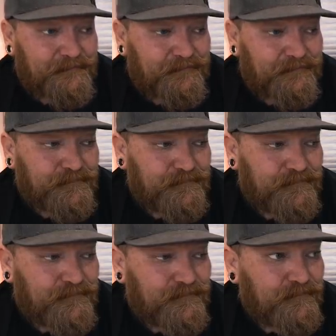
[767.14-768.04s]

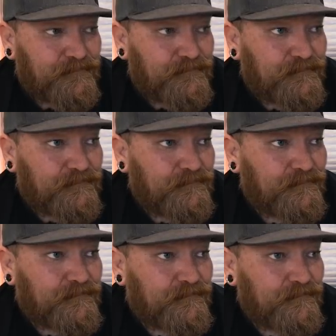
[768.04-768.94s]

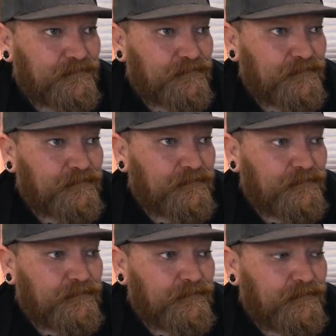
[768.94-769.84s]

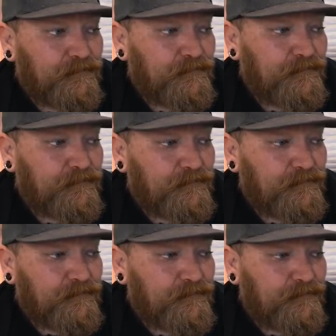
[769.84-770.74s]

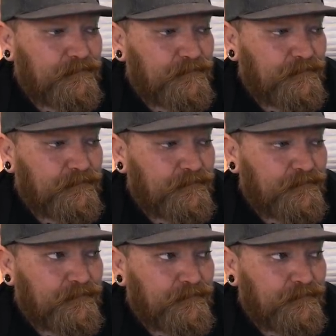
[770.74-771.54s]
[no speech]